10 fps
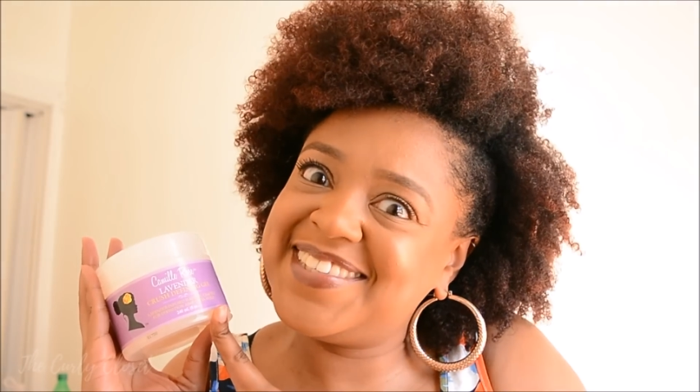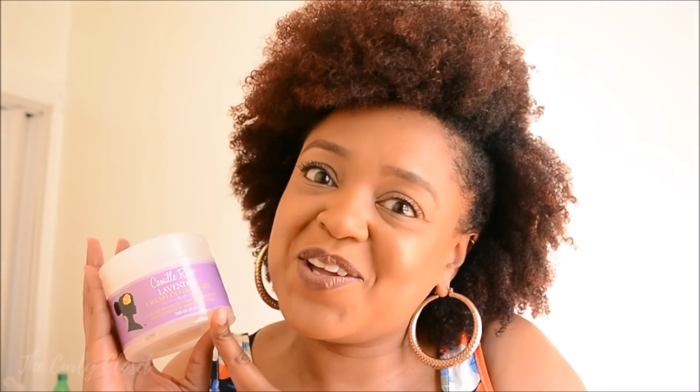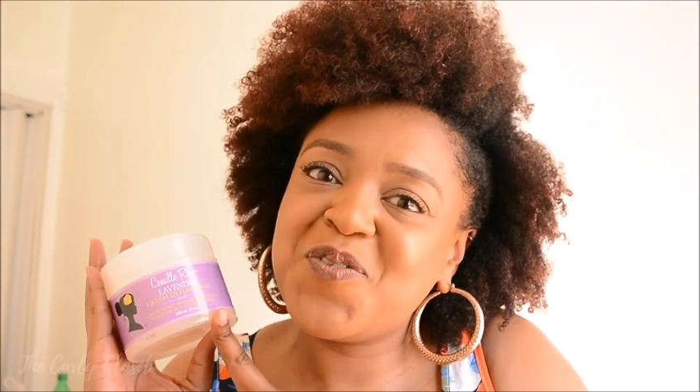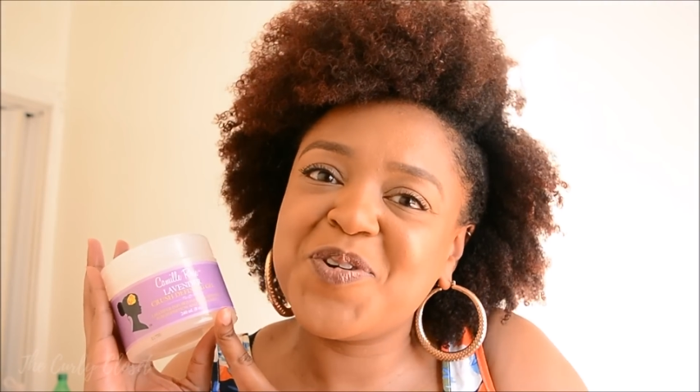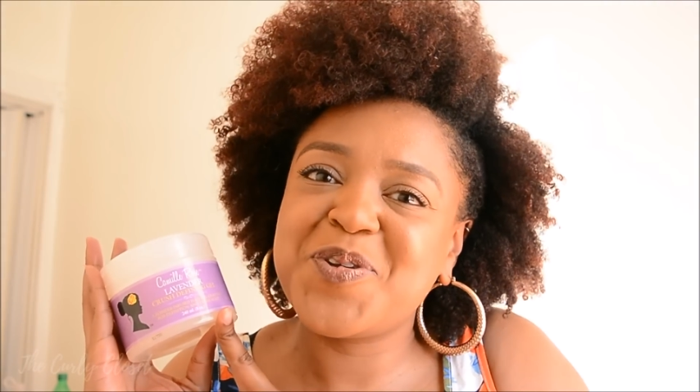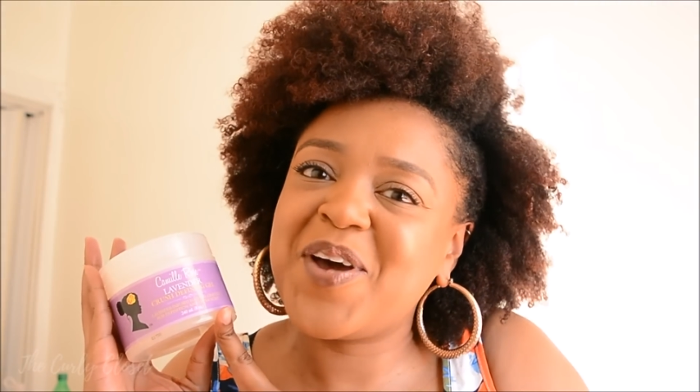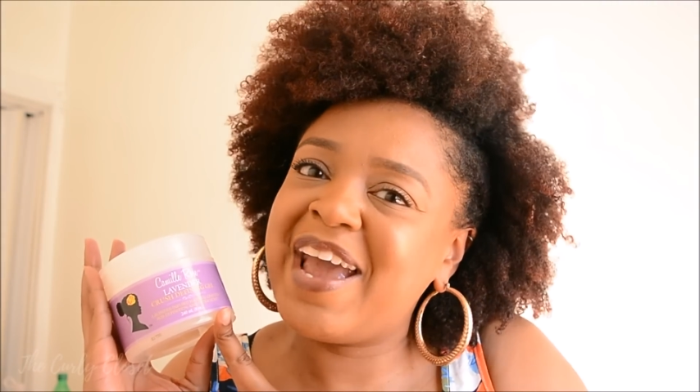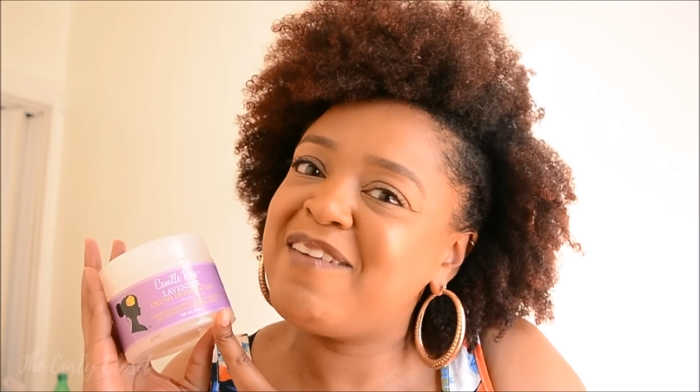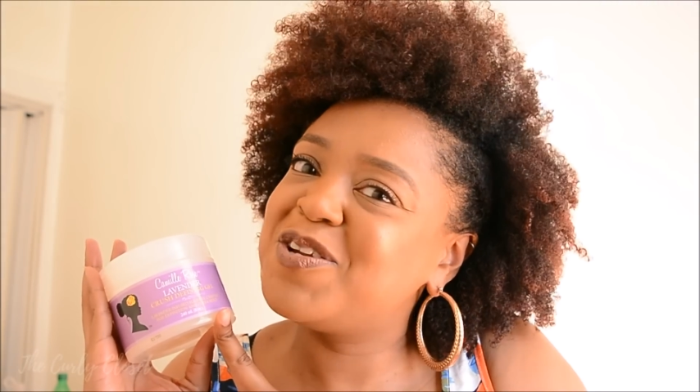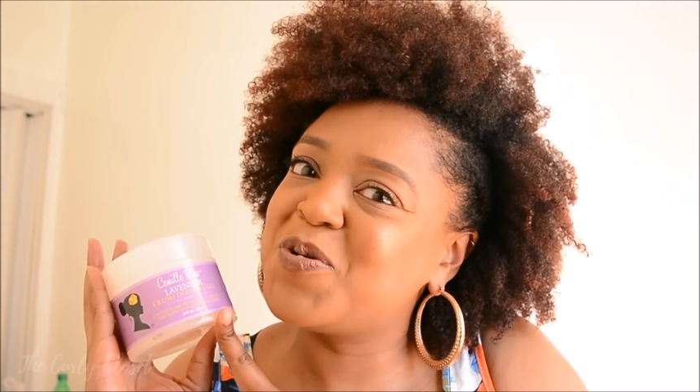stuff on your
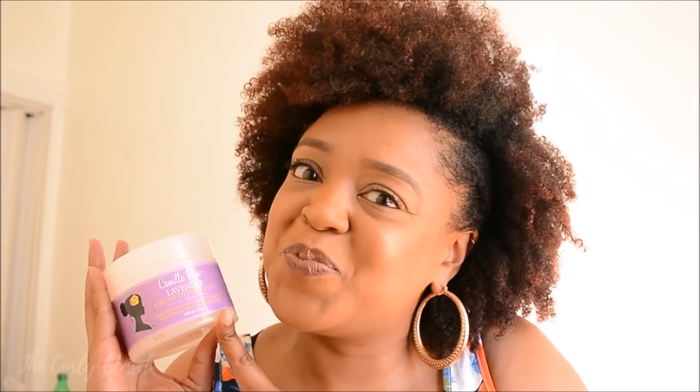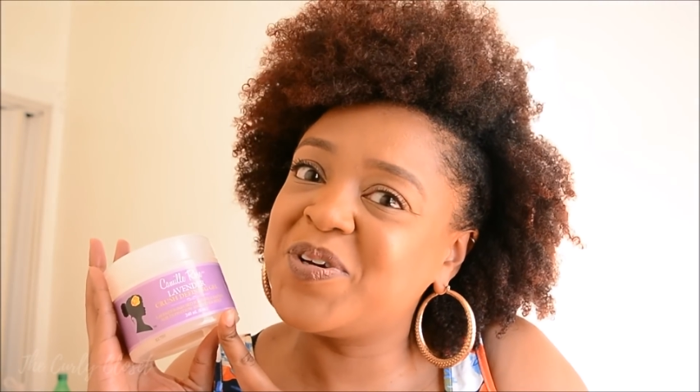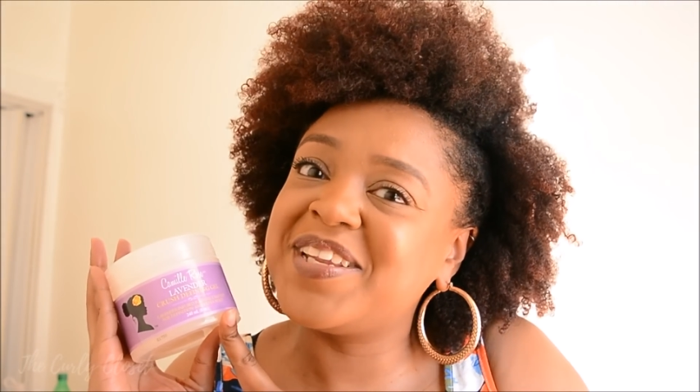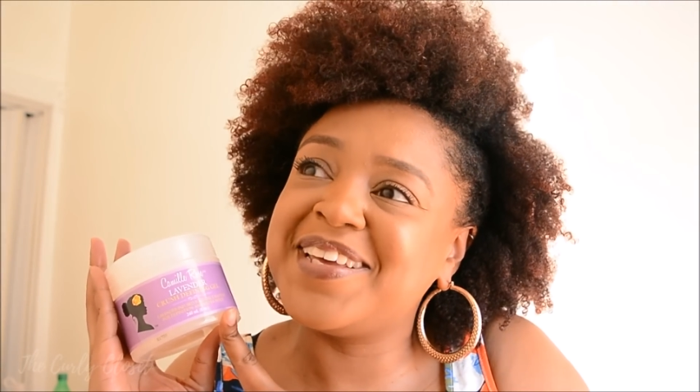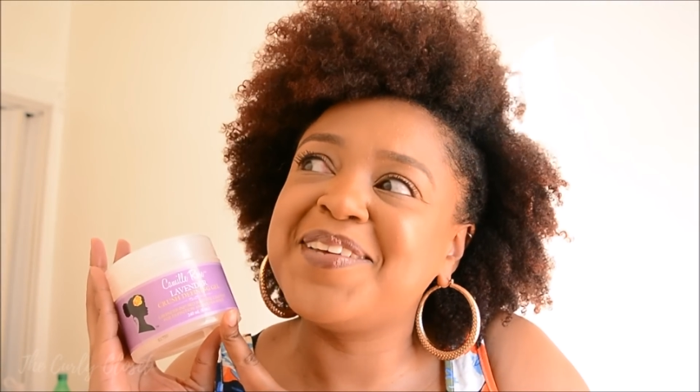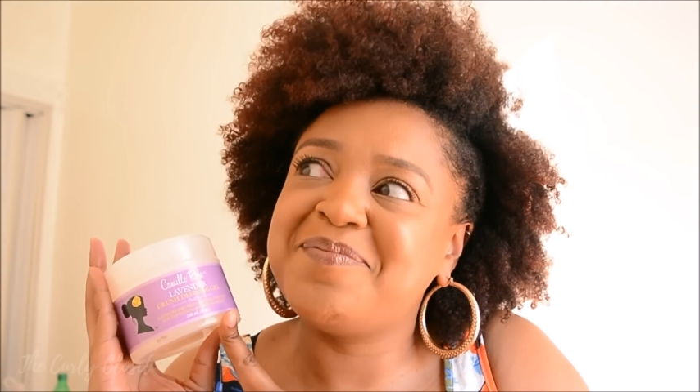hair and your body.